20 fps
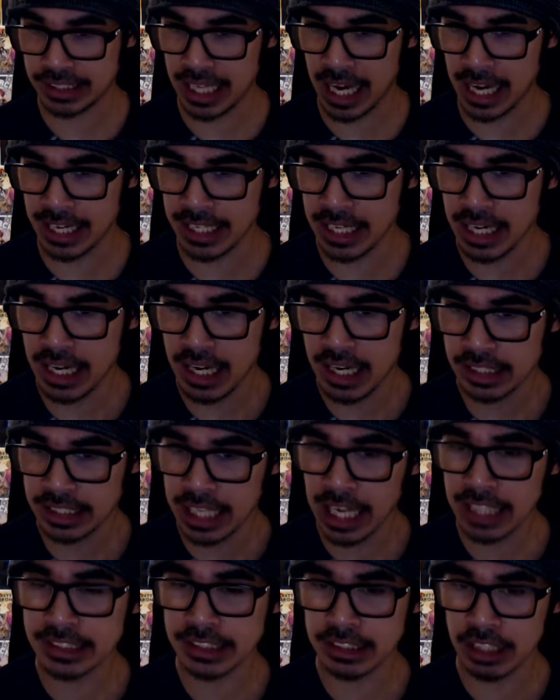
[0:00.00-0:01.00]
And
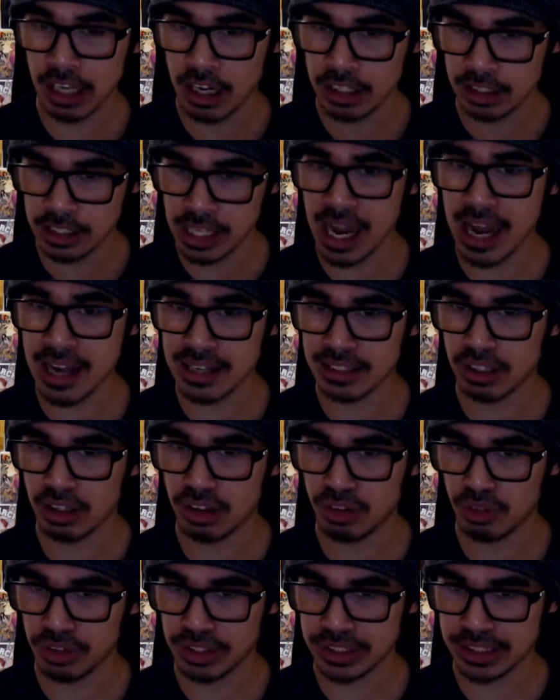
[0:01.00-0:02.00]
that's a lot
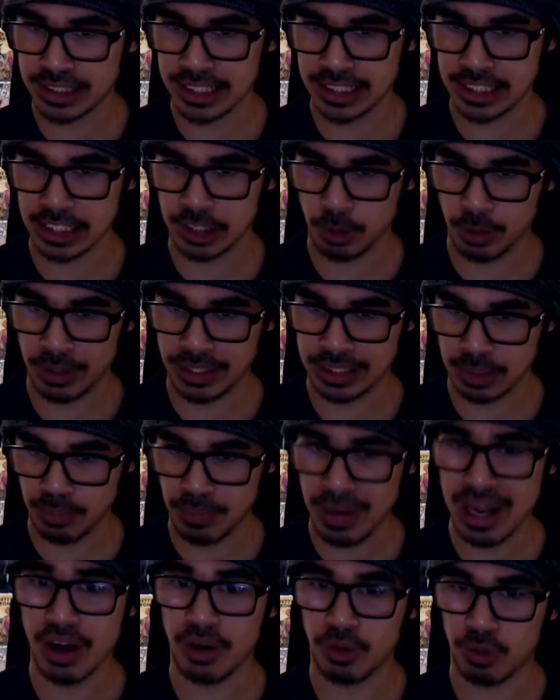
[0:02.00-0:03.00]
of what Season 3 is
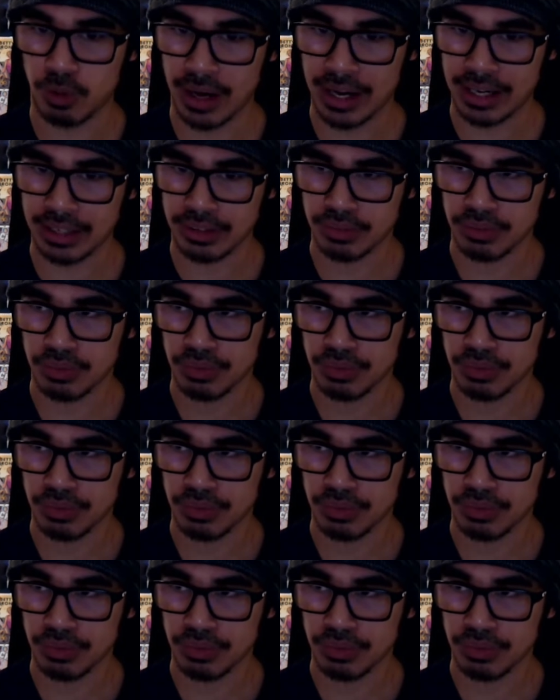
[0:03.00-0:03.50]
about, right?